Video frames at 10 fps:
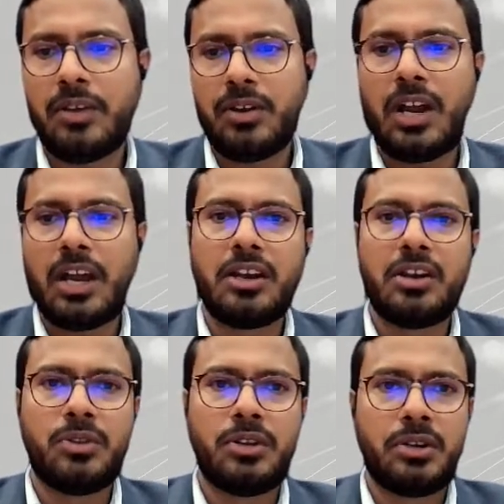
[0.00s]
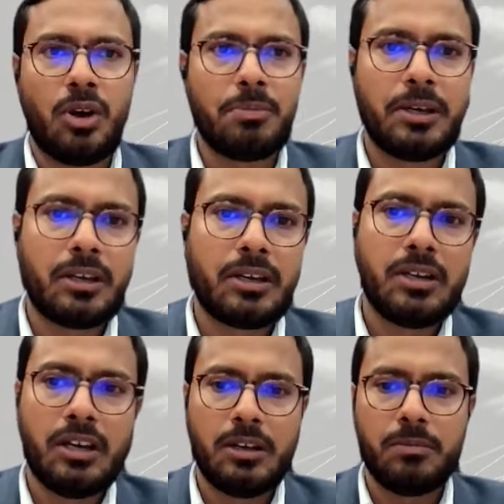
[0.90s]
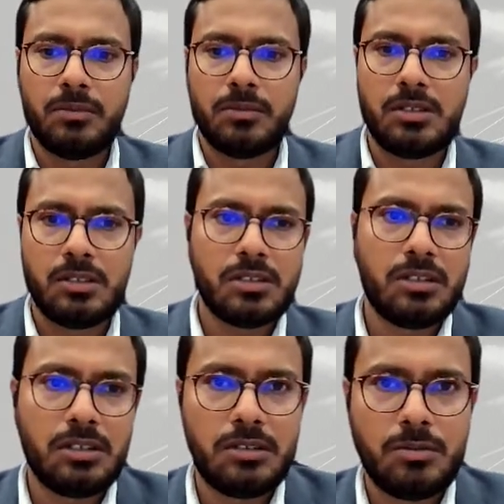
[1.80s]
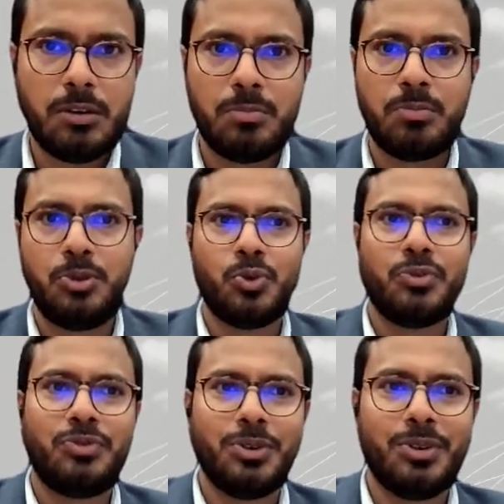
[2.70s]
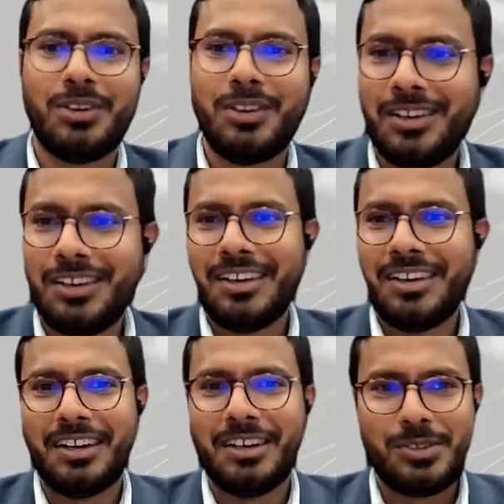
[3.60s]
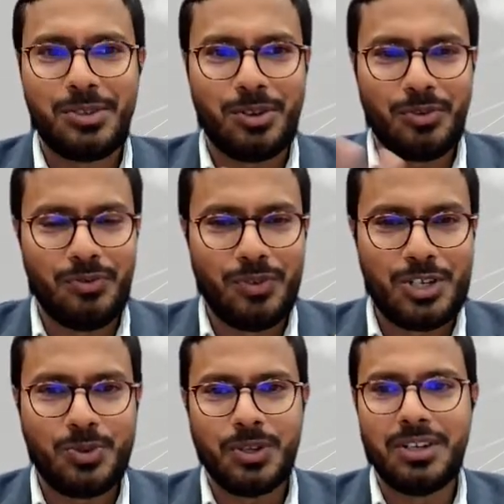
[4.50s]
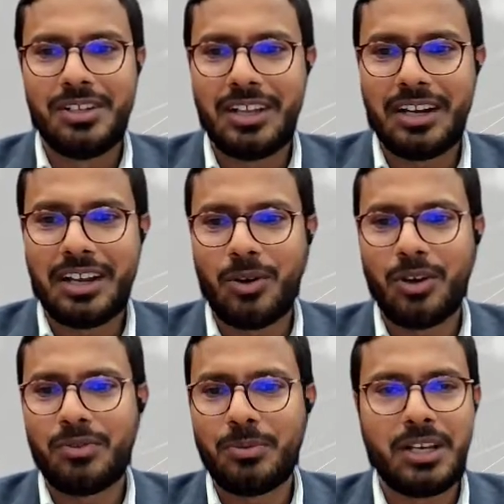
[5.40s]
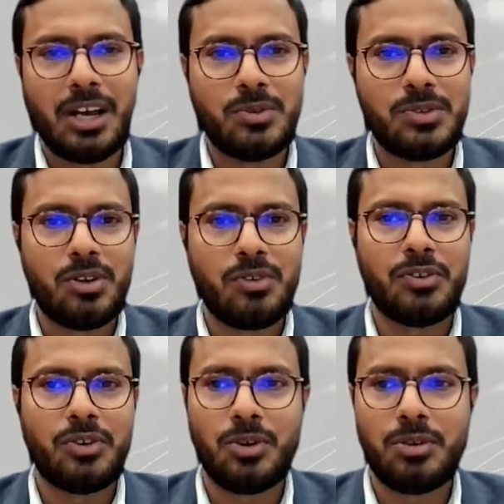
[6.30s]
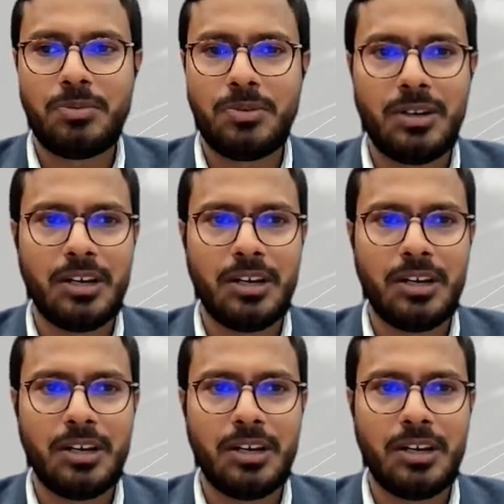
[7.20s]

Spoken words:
diving right into the topic, this is a beautiful sort of visual that I got from the Council of Europe.